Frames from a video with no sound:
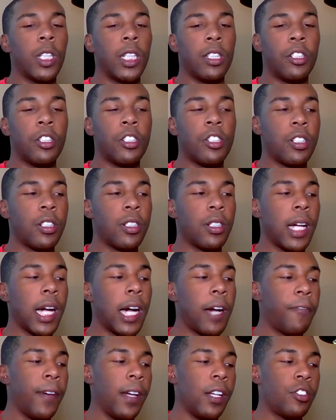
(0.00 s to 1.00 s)
Which
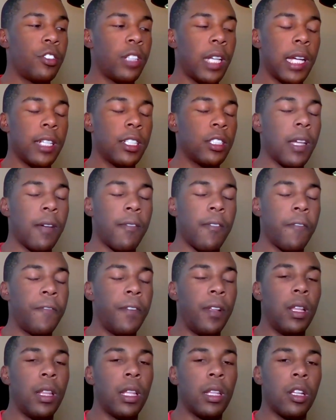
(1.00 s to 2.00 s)
eventually, I just have a
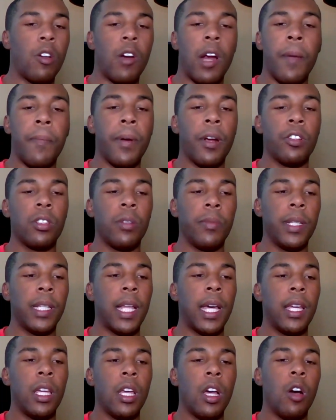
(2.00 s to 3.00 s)
feeling that the grandparents are gonna be
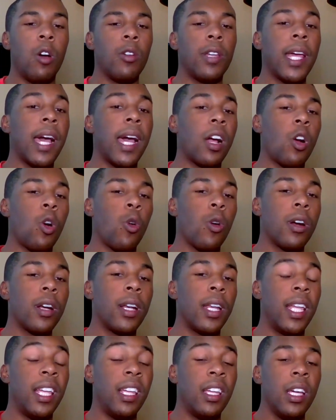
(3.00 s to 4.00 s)
like, oh yeah,
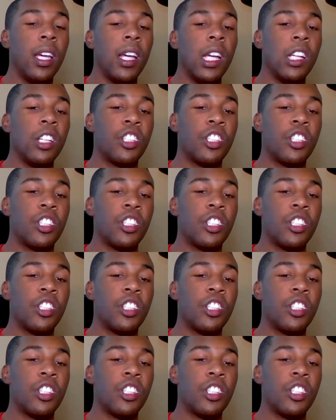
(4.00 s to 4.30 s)
Courtney,